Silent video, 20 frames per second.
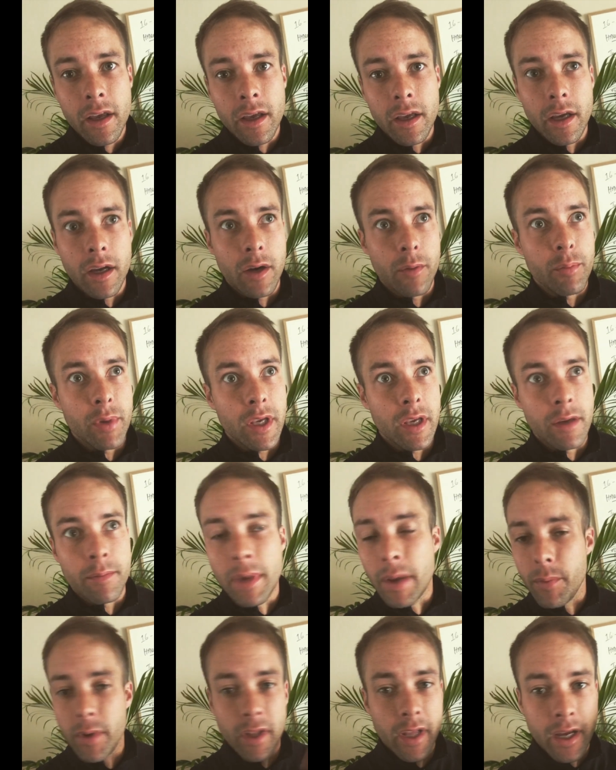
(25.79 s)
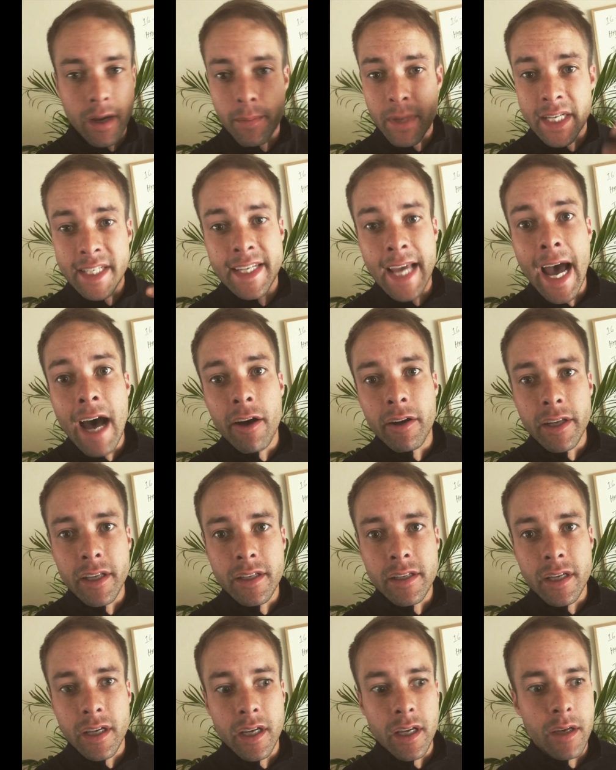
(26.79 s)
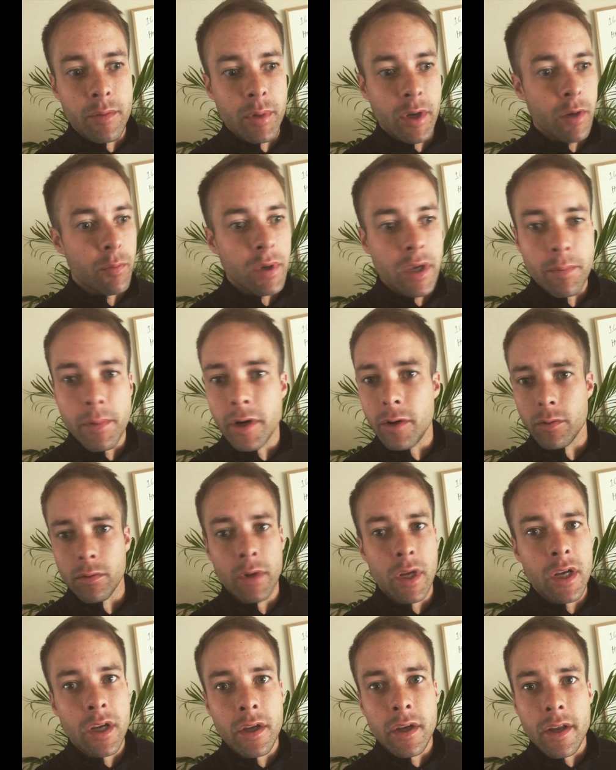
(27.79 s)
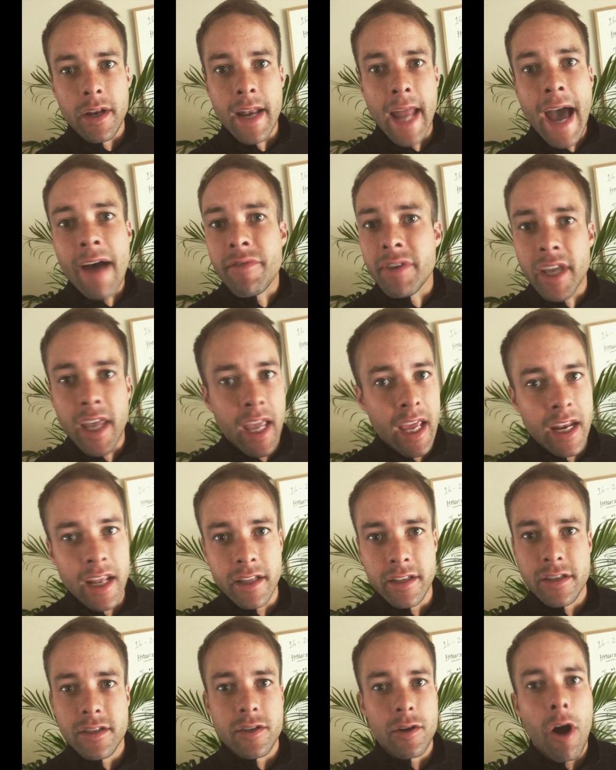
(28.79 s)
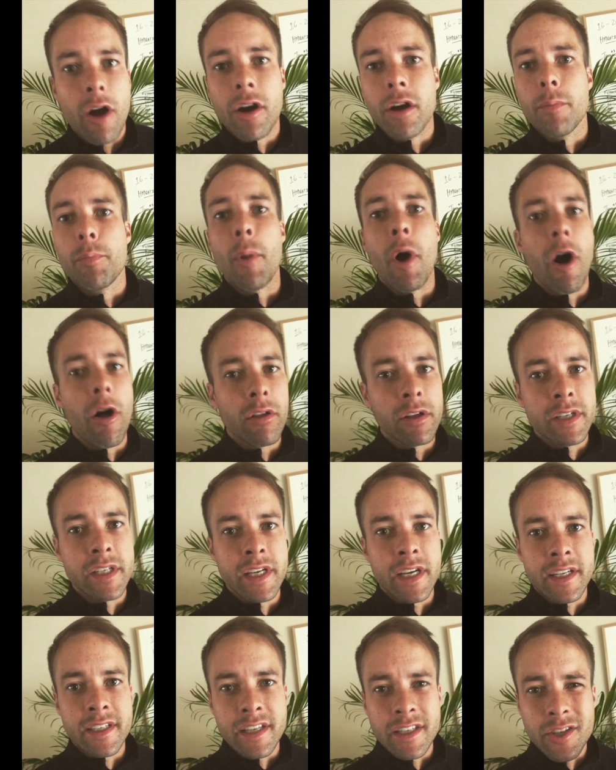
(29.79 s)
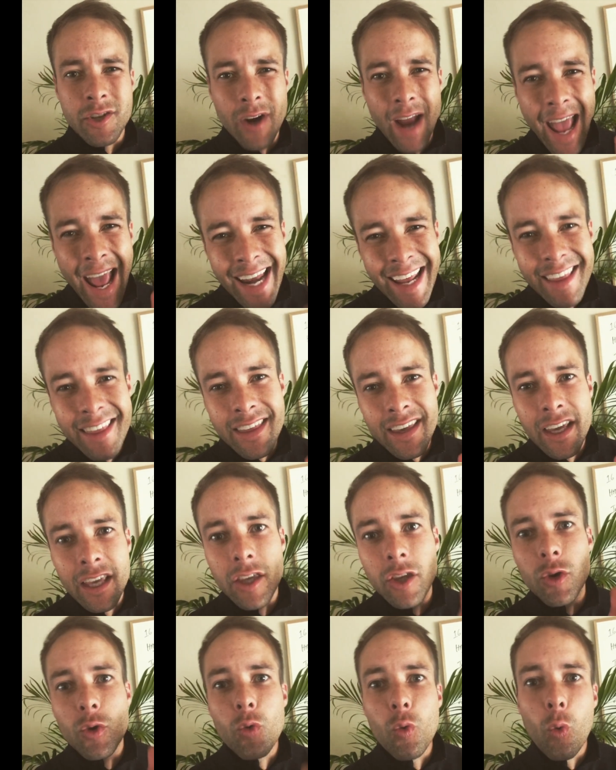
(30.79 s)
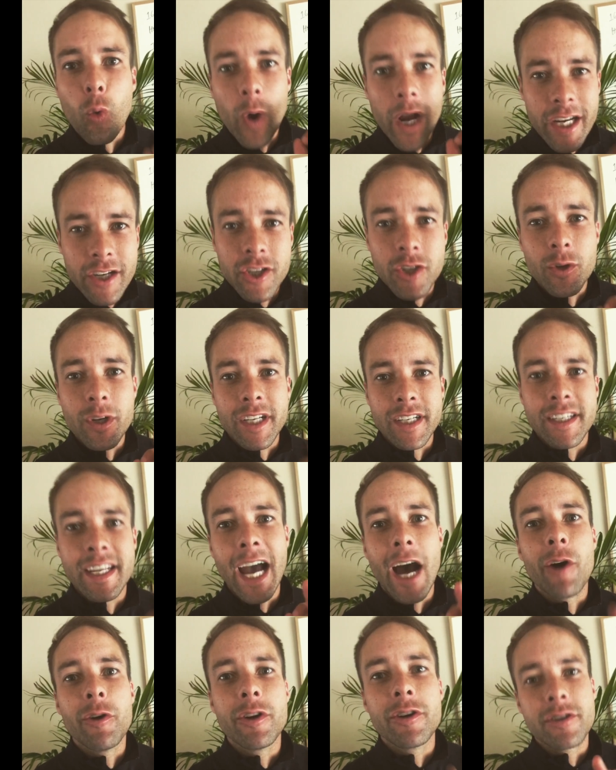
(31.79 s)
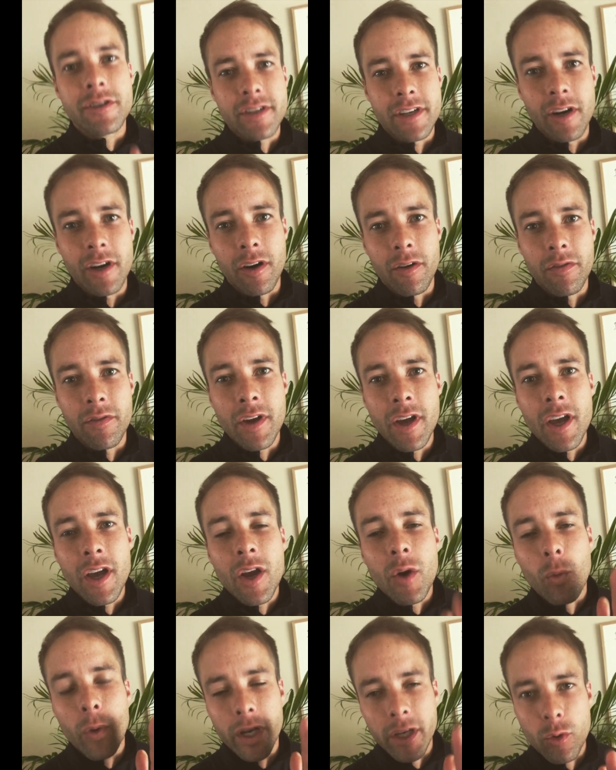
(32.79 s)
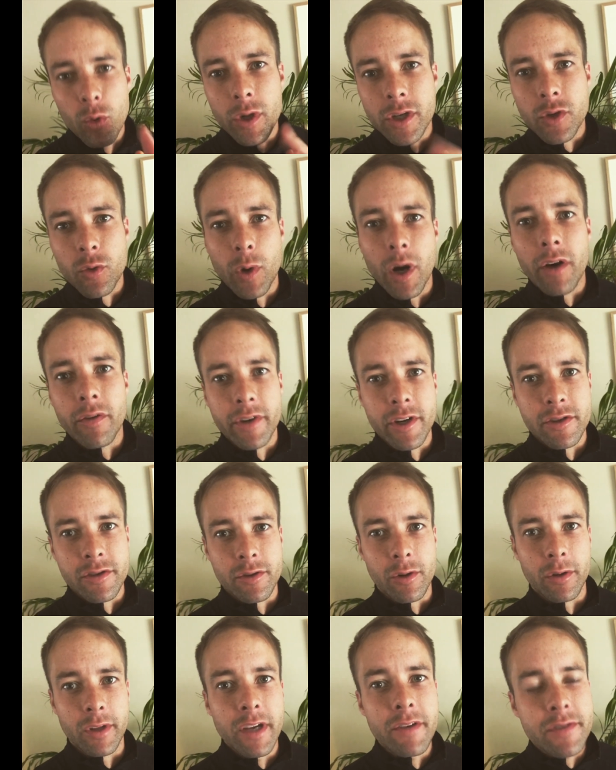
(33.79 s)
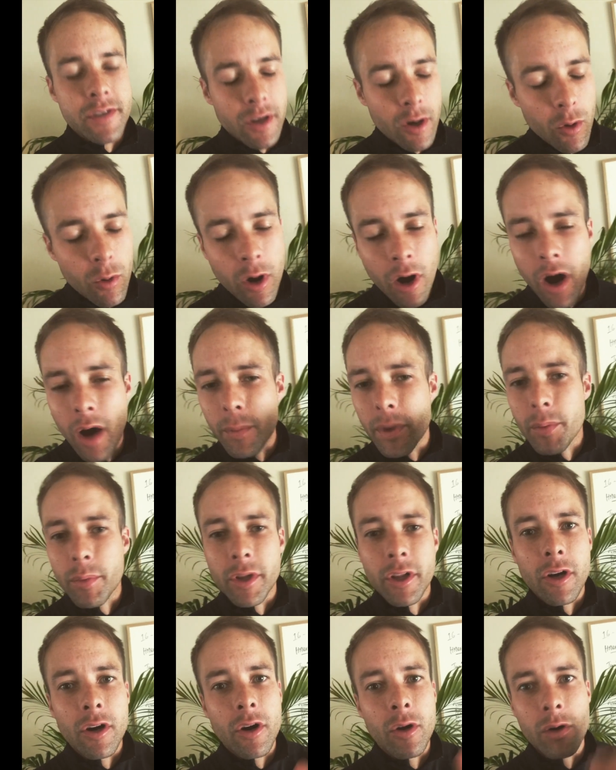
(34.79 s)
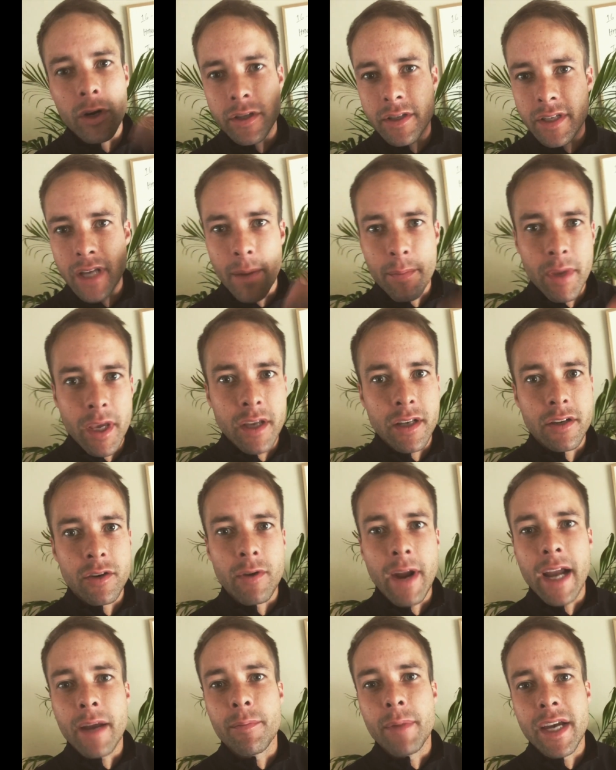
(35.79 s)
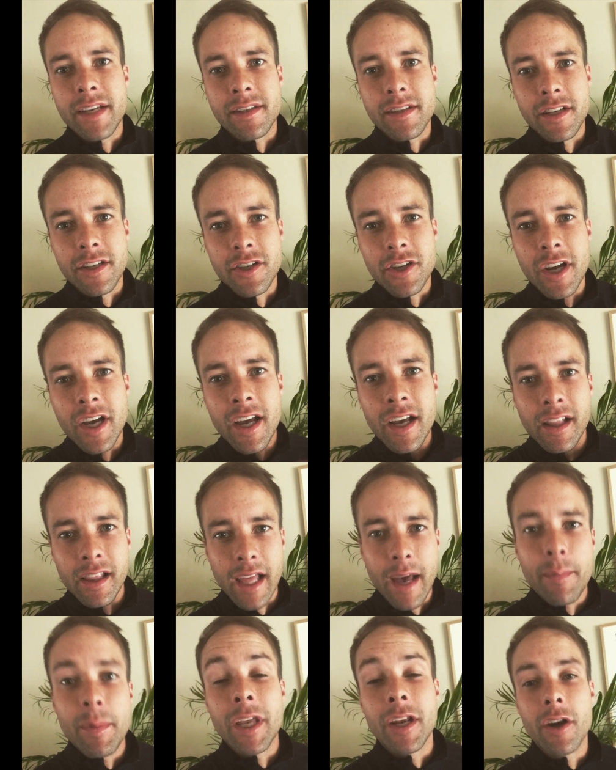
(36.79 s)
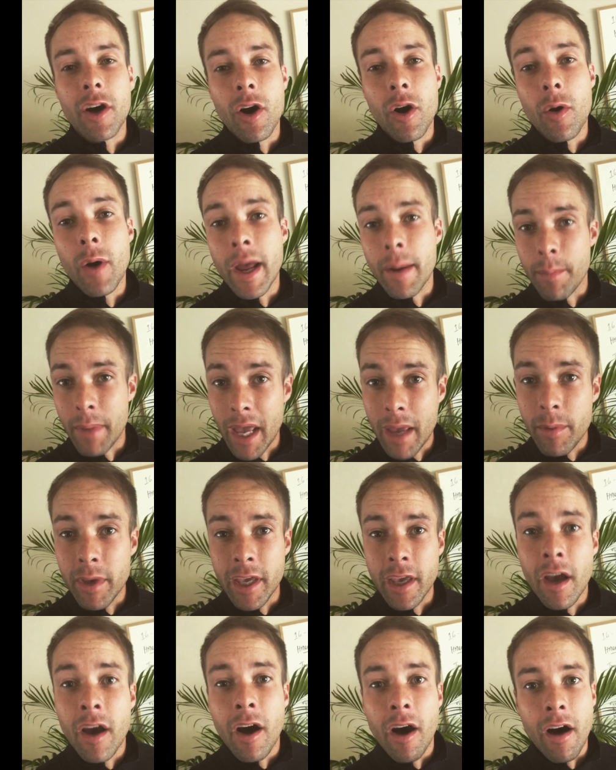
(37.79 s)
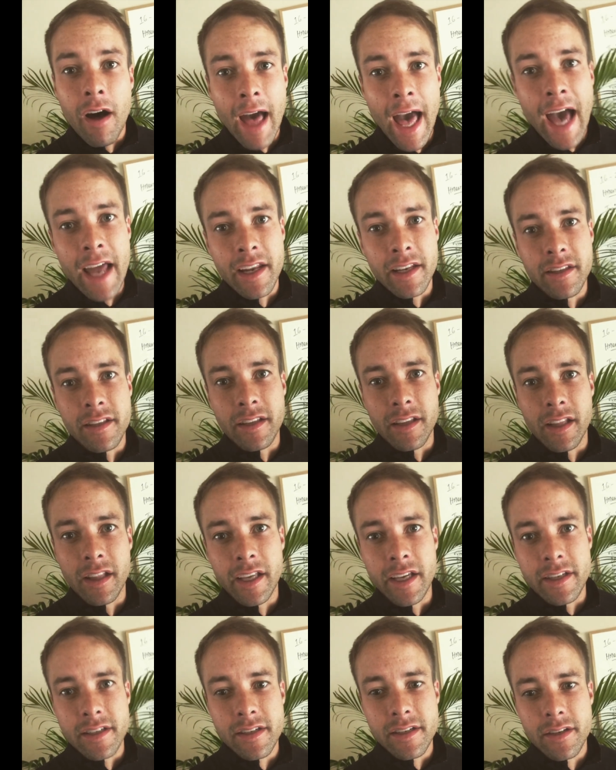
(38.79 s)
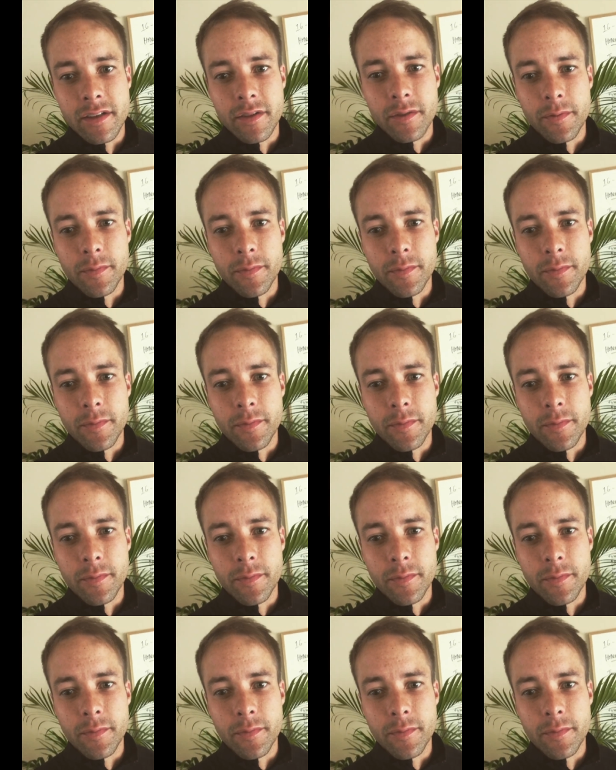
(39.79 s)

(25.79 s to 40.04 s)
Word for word: it could be maybe like a mentality tip, it could be about navigating soccer politics. Is there anything you wish you could tell yourself when you were 12 years old? If so, comment below or send me a direct message, let me know, and maybe I'll add it to the list.